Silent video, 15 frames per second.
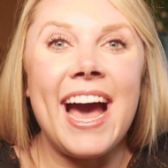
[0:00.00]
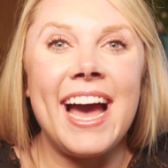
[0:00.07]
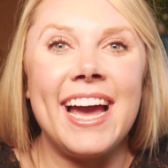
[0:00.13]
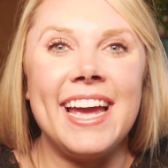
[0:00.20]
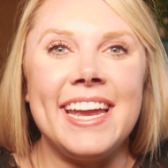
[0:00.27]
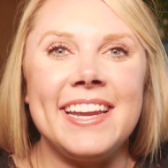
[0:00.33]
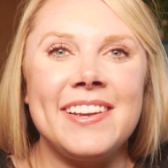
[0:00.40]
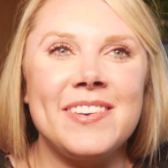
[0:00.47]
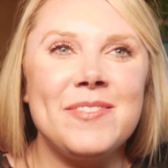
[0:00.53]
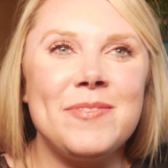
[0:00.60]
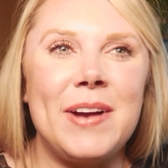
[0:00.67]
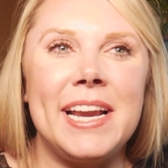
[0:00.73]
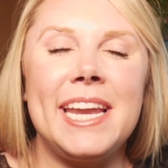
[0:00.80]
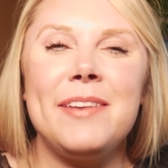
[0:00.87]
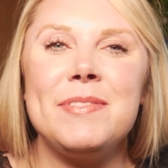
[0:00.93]
Hi,
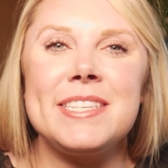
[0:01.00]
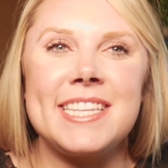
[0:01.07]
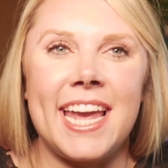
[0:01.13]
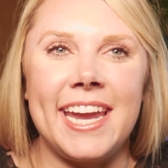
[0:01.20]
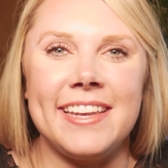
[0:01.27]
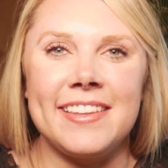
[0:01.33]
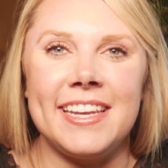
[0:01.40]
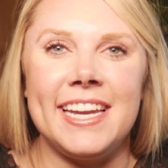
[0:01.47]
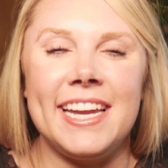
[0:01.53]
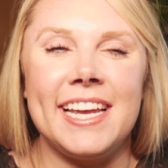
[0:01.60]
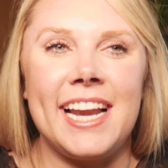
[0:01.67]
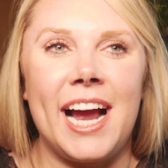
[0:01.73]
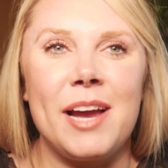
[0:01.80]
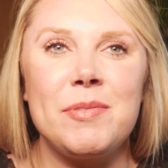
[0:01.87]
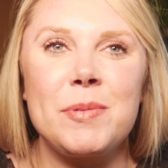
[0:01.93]
my name is Haley and
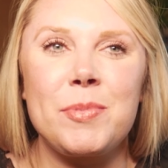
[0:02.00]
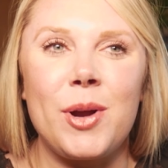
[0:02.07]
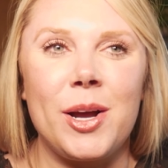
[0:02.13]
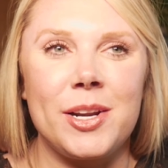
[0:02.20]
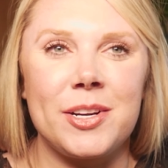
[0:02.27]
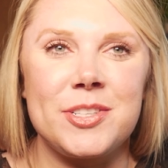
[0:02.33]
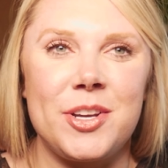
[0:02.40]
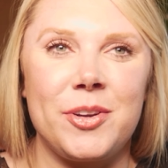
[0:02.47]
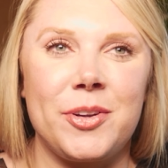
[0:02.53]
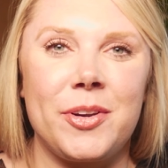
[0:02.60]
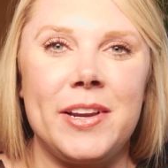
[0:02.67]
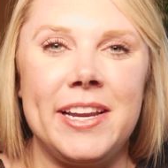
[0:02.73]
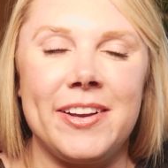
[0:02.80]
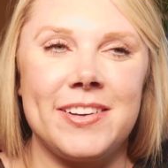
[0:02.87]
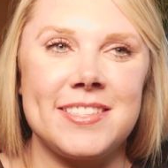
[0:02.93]
I'm a product owner
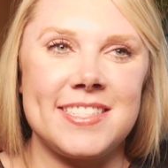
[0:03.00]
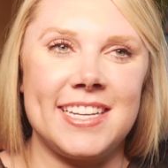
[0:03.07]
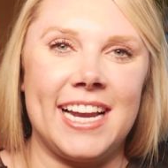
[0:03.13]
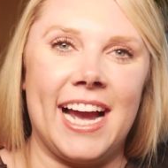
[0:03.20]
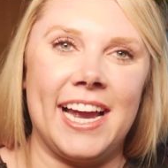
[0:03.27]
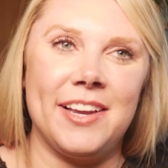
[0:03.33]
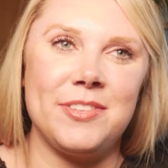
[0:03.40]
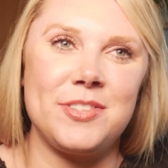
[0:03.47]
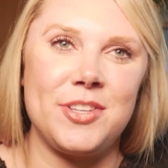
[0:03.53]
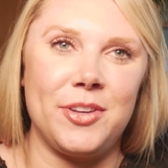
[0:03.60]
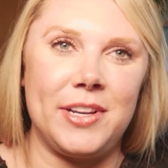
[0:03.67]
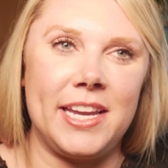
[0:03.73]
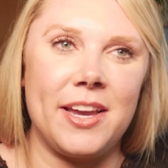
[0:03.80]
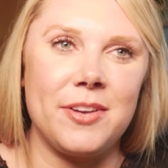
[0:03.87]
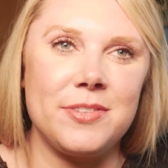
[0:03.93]
here at Agile
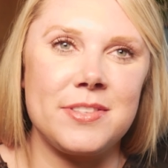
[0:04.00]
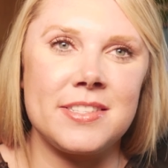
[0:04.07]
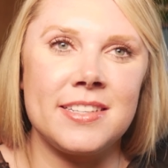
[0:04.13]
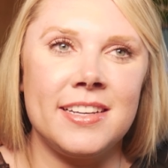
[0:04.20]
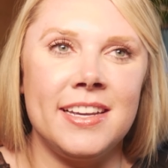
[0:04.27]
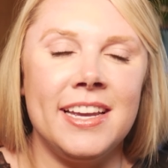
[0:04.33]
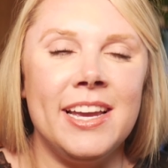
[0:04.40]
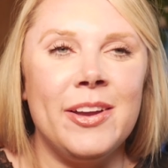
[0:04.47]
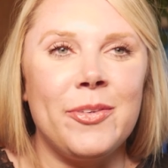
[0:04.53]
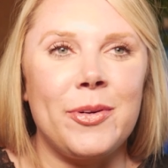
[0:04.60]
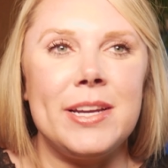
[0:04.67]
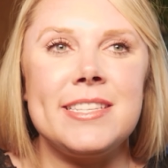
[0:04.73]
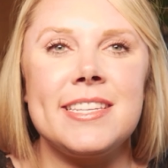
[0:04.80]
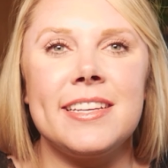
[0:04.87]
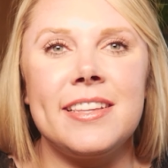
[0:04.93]
Studios.
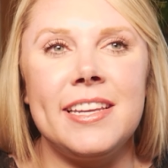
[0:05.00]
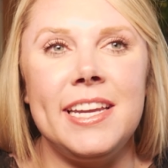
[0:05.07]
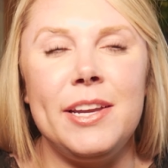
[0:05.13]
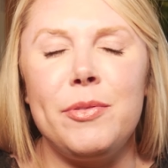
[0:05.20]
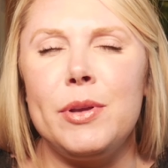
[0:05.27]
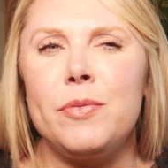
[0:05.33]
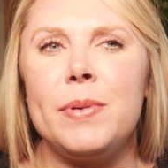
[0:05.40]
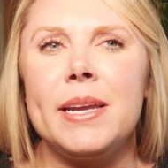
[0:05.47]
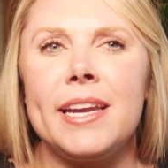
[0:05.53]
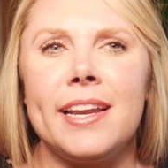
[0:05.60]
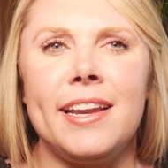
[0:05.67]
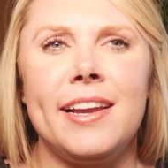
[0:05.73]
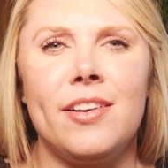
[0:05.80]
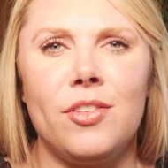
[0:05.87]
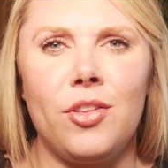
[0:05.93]
Recently, we've been
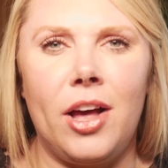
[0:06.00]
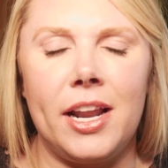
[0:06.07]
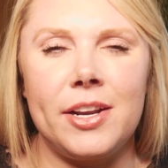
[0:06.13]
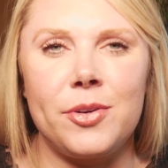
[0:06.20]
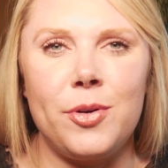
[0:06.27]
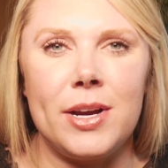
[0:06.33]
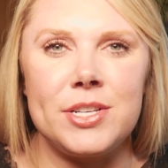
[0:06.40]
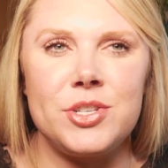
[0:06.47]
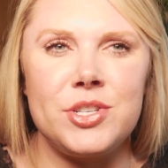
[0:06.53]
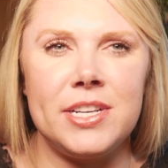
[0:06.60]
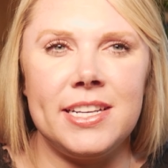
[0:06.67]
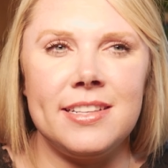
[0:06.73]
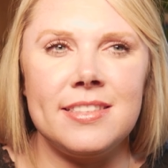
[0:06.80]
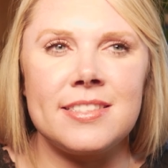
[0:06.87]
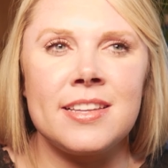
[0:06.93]
getting a lot of
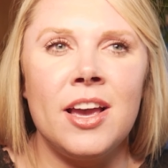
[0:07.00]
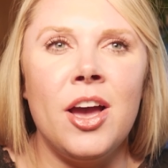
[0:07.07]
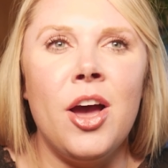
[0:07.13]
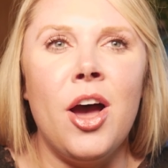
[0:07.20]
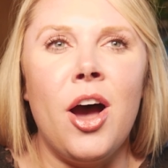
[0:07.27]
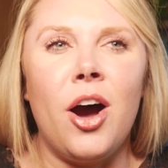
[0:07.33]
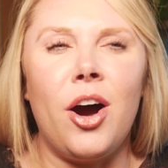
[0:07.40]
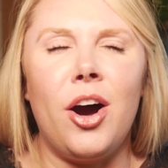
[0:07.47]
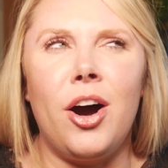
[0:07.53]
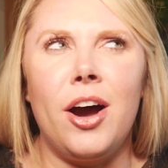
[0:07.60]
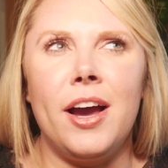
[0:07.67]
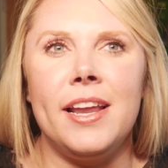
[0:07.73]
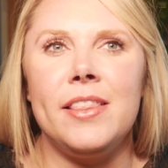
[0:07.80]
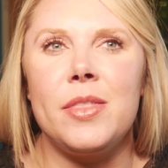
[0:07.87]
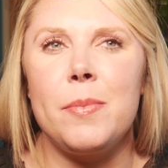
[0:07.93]
questions
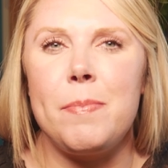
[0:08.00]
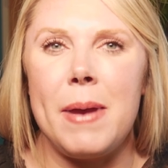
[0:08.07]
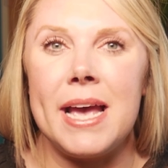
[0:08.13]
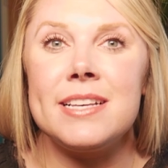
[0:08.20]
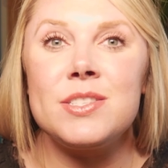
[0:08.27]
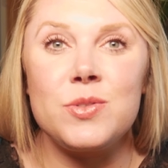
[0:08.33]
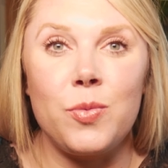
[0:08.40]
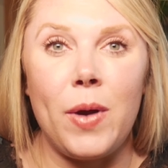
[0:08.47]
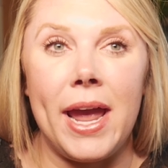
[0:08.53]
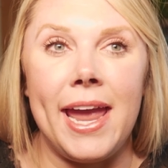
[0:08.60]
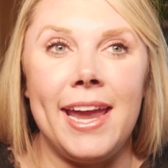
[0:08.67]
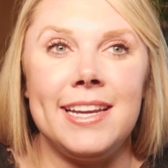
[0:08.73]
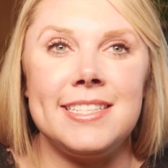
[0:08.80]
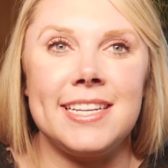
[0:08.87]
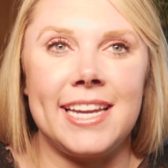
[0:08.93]
on the best
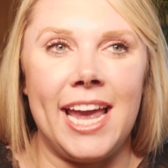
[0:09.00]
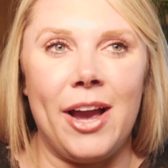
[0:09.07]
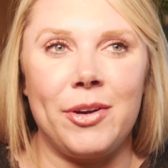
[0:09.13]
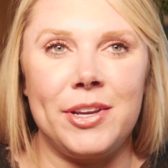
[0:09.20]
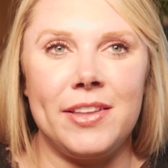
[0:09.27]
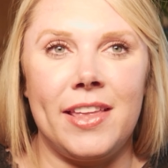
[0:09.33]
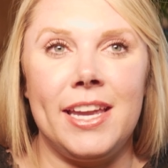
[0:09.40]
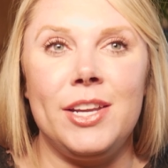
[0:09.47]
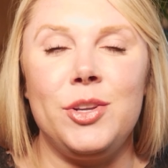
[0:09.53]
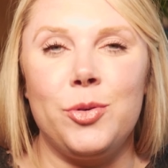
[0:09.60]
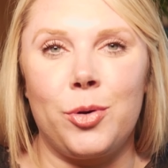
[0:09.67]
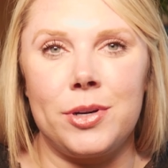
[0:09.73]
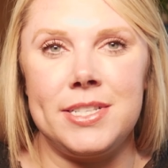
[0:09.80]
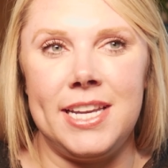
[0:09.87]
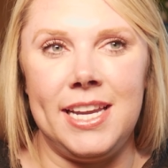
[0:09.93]
way to calculate
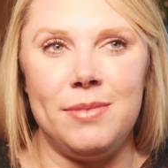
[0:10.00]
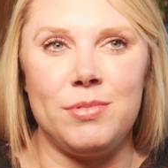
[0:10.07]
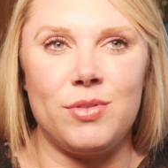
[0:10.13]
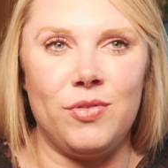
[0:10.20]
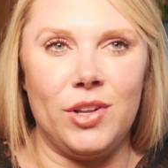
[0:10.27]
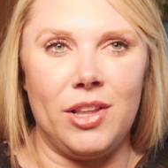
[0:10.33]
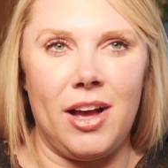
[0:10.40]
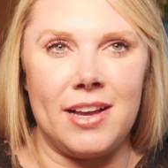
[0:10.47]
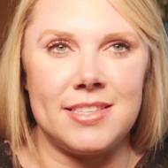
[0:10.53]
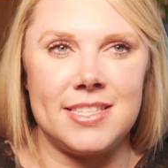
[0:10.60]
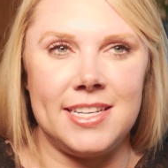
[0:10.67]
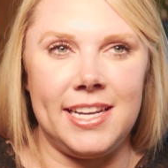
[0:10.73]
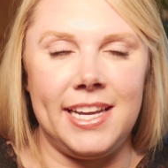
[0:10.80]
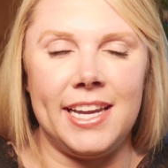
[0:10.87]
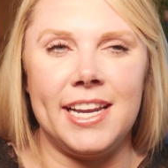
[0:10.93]
your team's
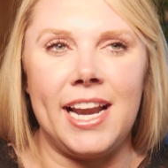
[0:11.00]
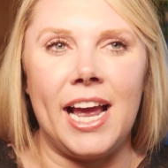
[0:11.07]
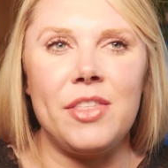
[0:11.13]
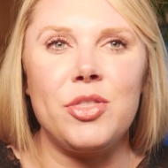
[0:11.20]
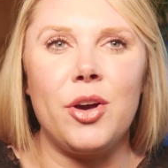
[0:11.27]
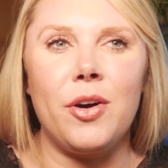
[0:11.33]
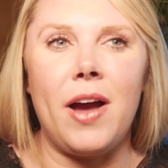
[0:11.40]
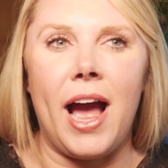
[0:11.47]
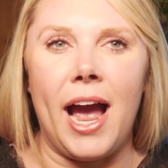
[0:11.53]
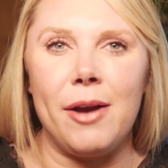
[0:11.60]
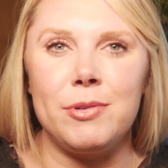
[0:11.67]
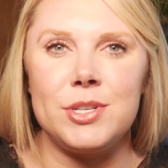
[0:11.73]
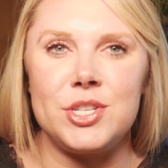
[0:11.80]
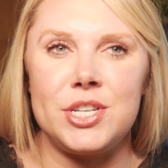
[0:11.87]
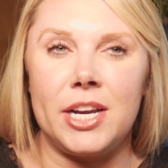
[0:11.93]
velocity, and I thought I
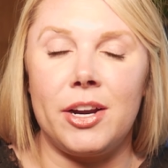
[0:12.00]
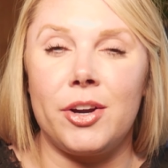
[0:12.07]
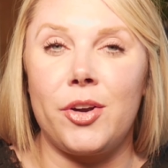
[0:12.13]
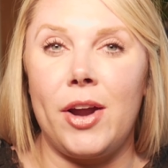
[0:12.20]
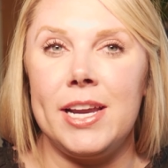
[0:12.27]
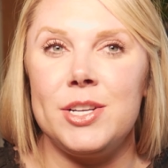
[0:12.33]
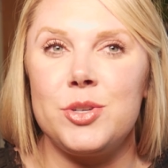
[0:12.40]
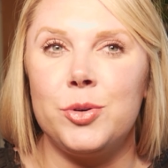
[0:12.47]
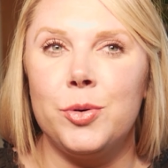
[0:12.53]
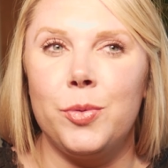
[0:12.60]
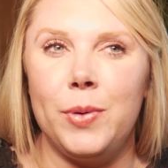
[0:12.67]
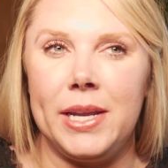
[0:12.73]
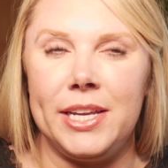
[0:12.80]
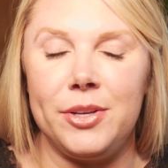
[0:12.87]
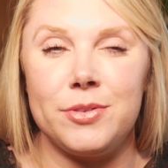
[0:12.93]
would share a great tool
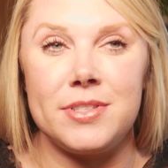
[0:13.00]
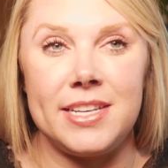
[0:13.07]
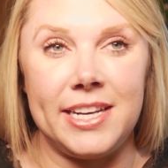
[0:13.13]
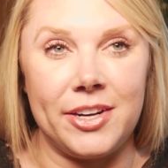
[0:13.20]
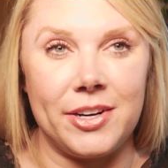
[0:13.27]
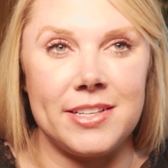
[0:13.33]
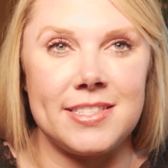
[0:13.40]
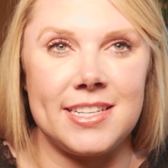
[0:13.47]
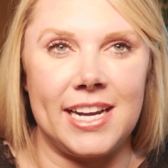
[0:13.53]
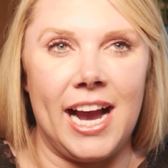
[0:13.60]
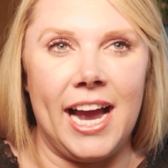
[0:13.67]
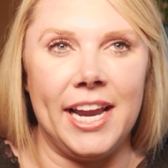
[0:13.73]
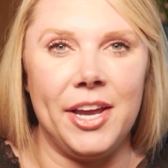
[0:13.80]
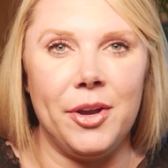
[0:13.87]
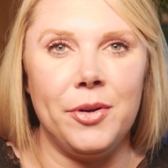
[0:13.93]
we use here at
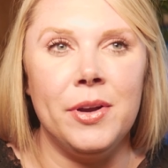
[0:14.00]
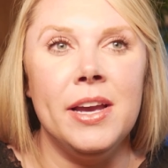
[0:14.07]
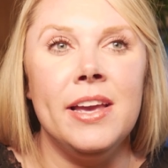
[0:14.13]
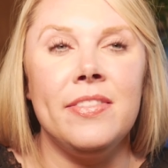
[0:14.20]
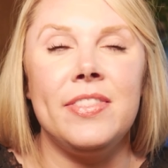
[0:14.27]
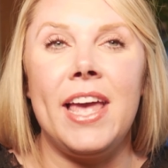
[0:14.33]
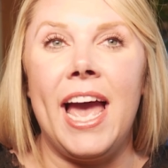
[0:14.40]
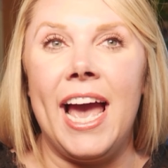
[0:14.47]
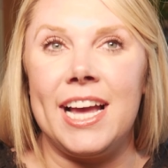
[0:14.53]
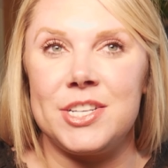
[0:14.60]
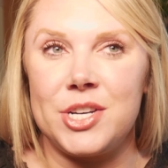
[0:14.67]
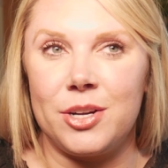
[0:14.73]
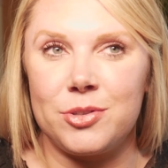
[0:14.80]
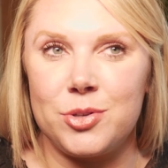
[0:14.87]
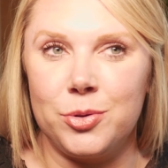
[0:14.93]
Agile, the
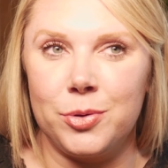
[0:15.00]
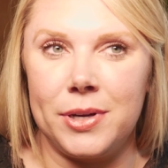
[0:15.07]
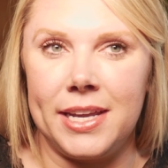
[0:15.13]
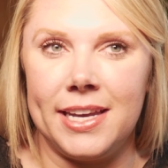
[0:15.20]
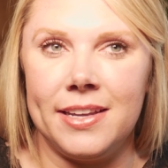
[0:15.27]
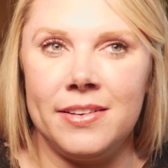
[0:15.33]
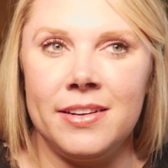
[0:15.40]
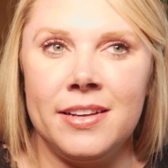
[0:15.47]
Agile Toolkit.